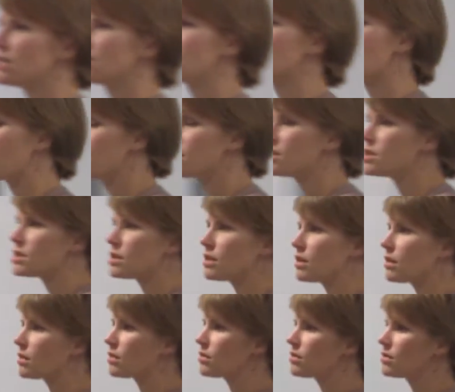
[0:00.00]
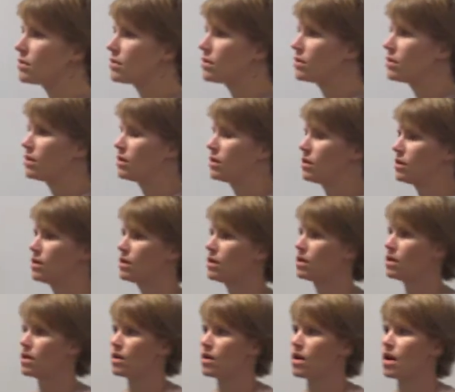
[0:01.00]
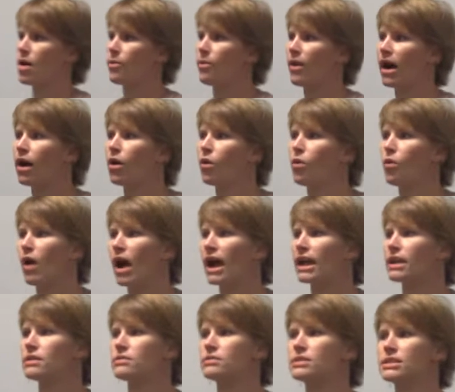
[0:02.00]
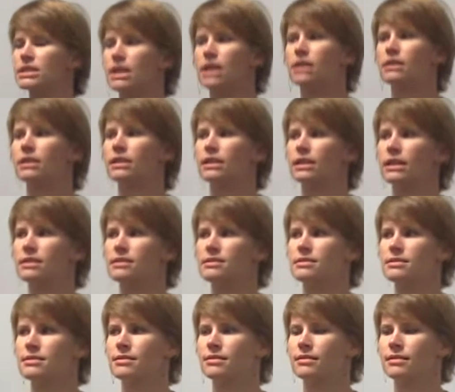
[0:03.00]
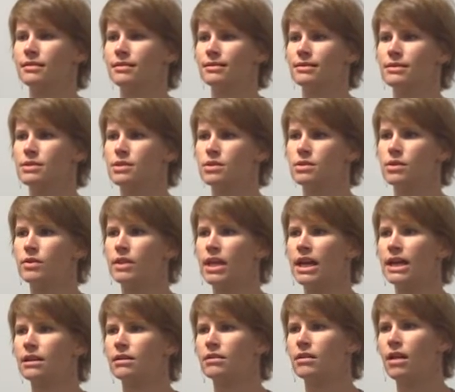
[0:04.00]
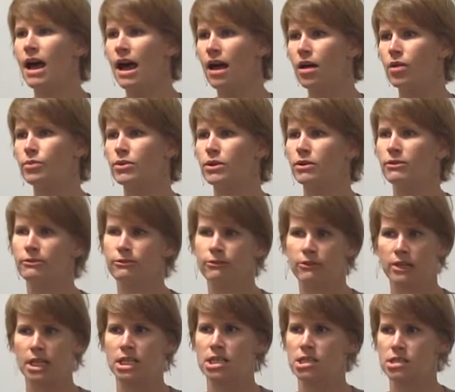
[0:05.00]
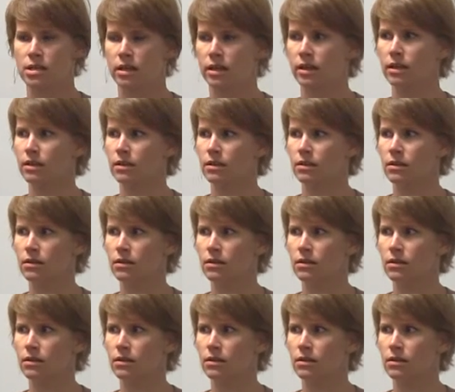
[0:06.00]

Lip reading: intentional about why you started this so that it'll help you finish it